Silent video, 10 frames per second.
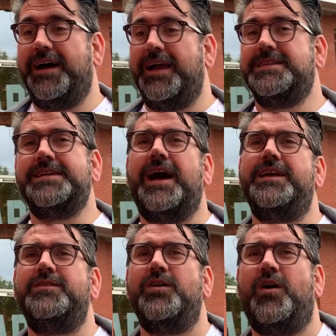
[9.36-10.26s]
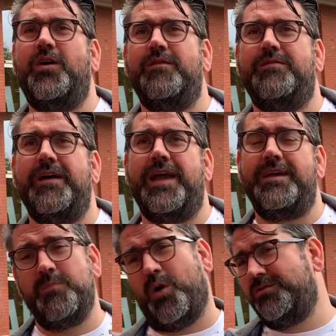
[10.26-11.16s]
It's kind of
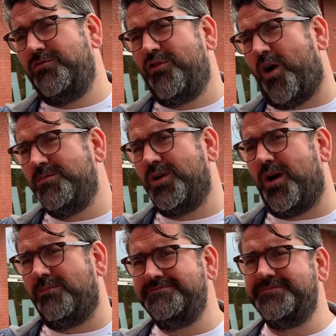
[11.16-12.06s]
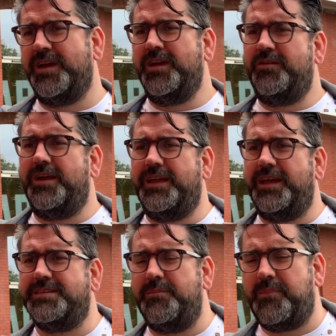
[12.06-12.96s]
a modern rom-com, really.
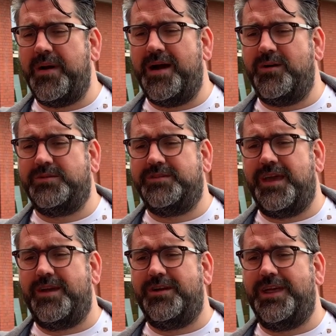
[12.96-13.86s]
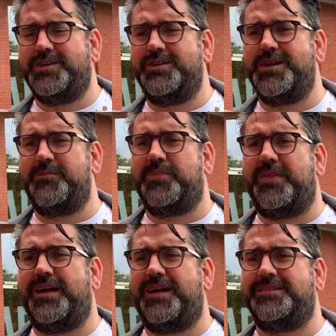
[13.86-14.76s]
It's about a relationship
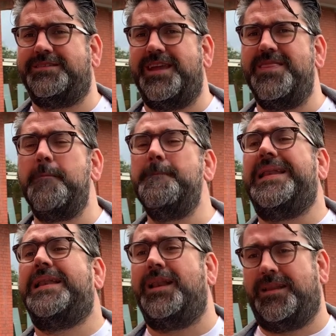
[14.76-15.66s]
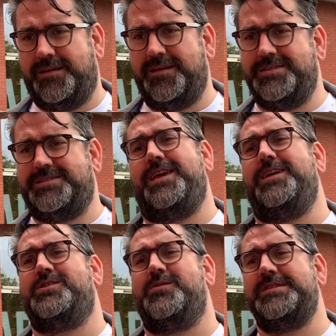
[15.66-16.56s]
that's in the middle
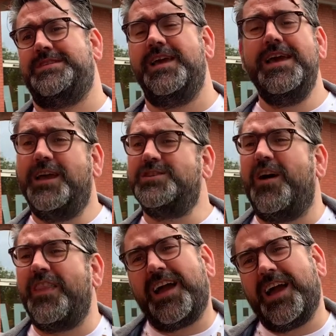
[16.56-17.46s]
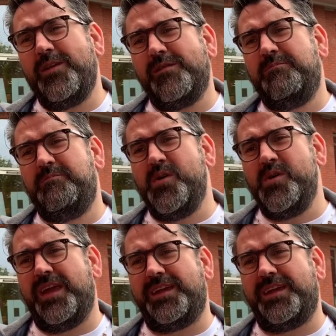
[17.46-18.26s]
stage, shall we say. It's not that kind of burning